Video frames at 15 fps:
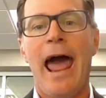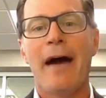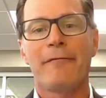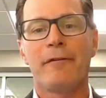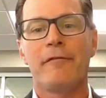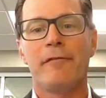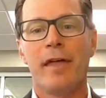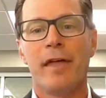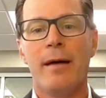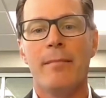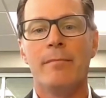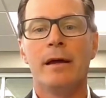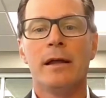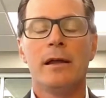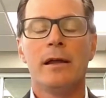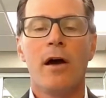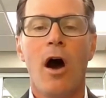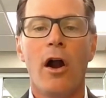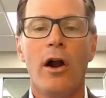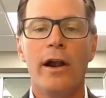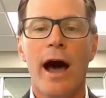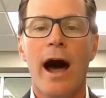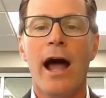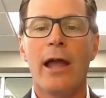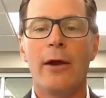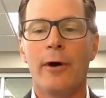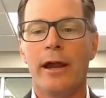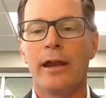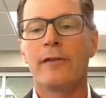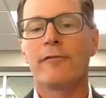Half of them are in
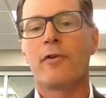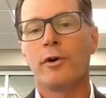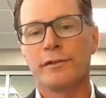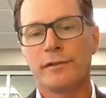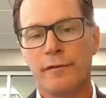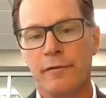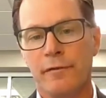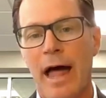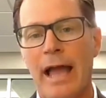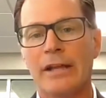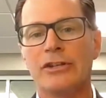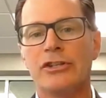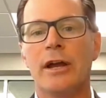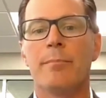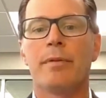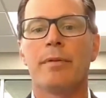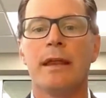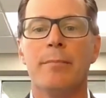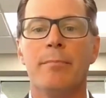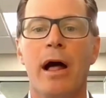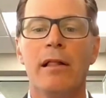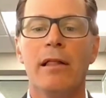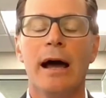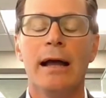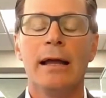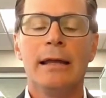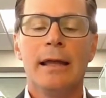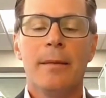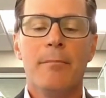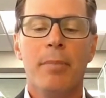Iowa, and of course the flagship in Pella.
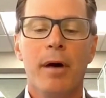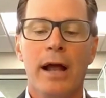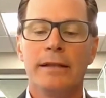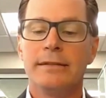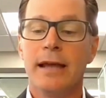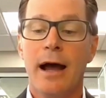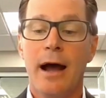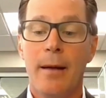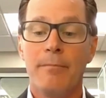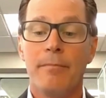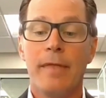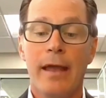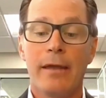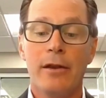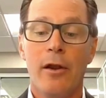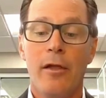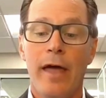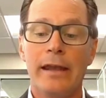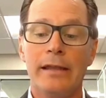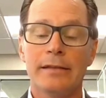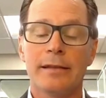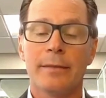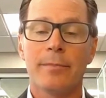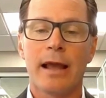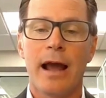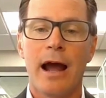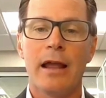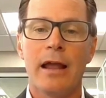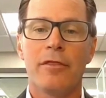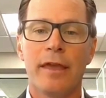But that is something
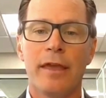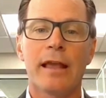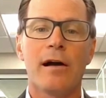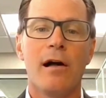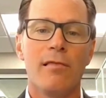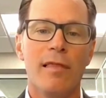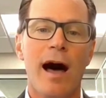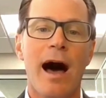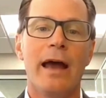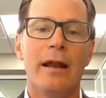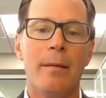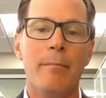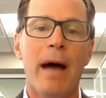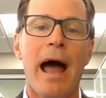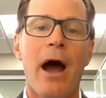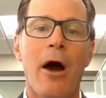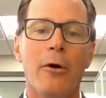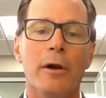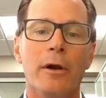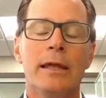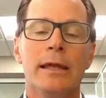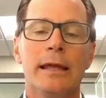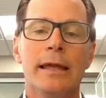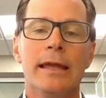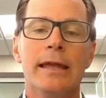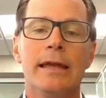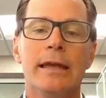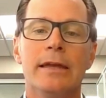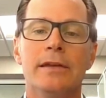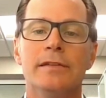I think a lot about,
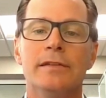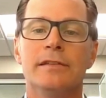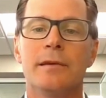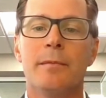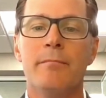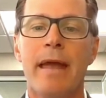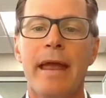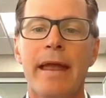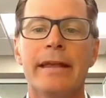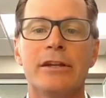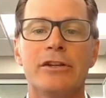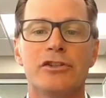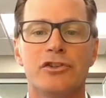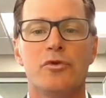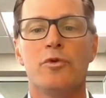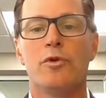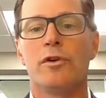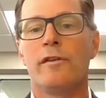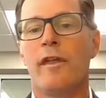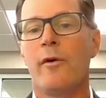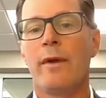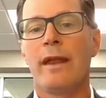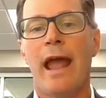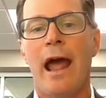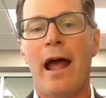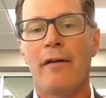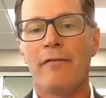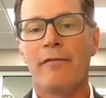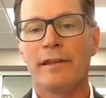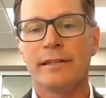is making sure that we
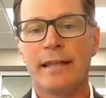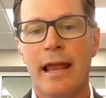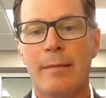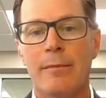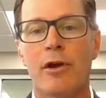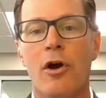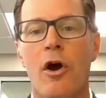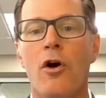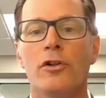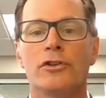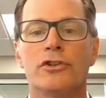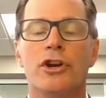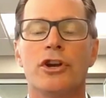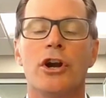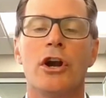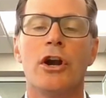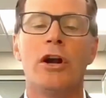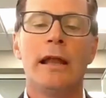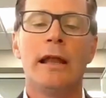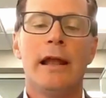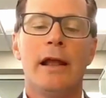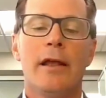have the same culture,